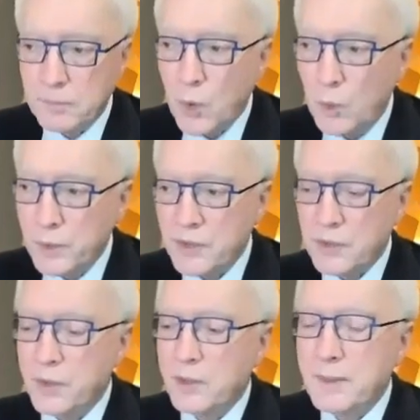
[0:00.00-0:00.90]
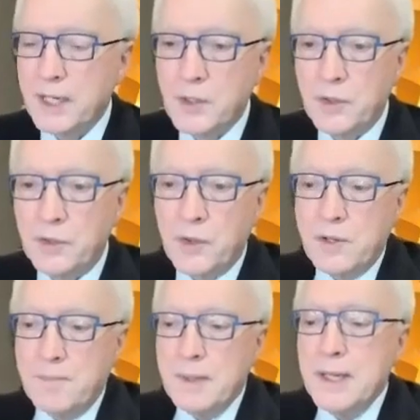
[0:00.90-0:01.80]
whole dystonia picture is going
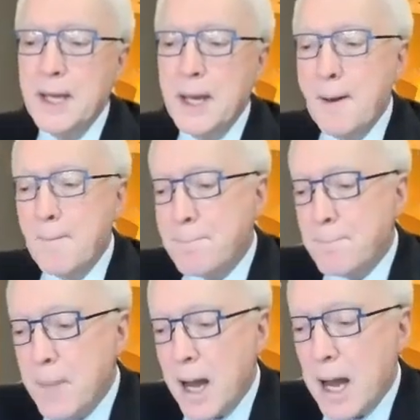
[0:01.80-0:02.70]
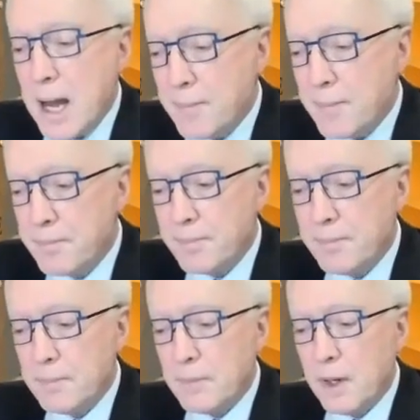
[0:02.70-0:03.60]
to be uh,
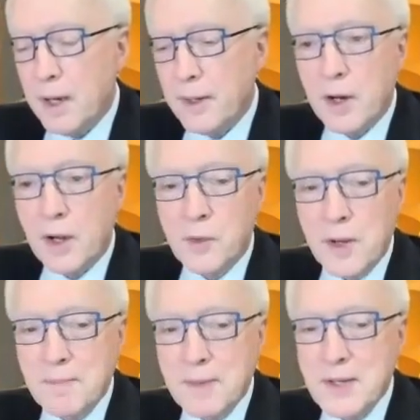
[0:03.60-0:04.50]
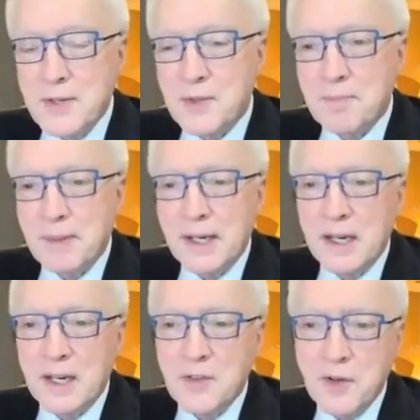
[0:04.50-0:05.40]
on an ongoing basis. But
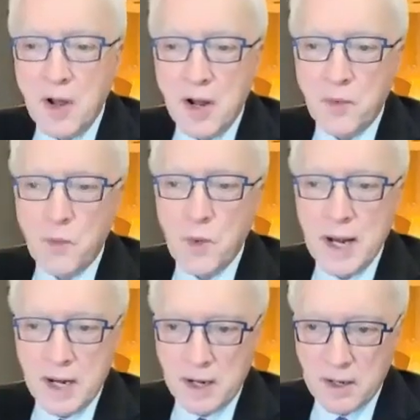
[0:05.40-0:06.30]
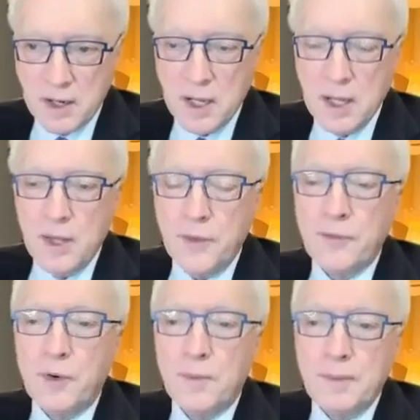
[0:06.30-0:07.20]
it is not rare
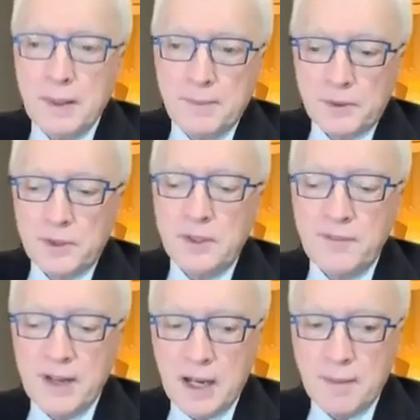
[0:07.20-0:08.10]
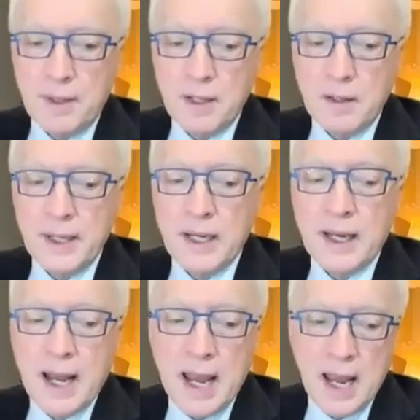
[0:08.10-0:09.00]
for people to develop a little bit
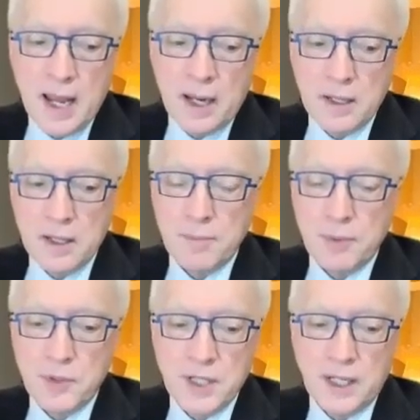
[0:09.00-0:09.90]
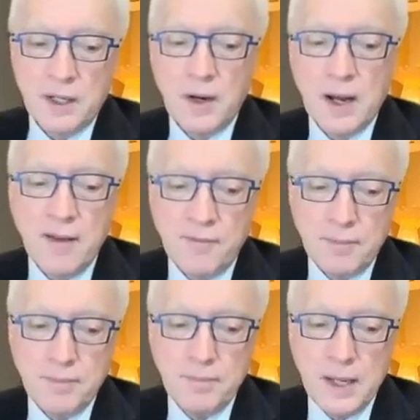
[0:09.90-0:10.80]
in a hand in particular. I have
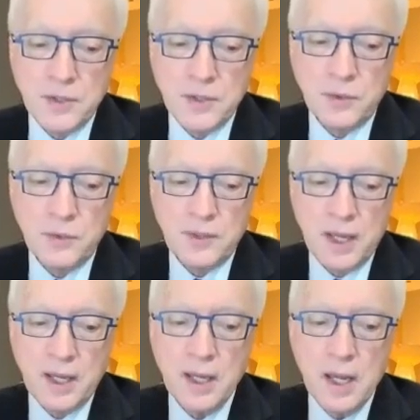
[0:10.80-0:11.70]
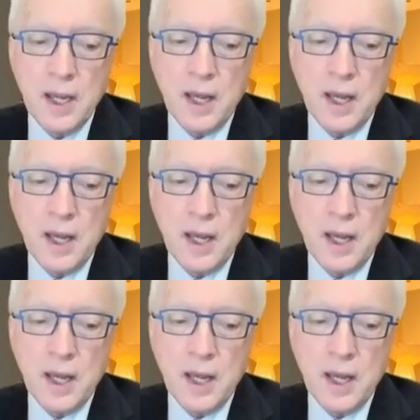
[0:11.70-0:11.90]
patients who say,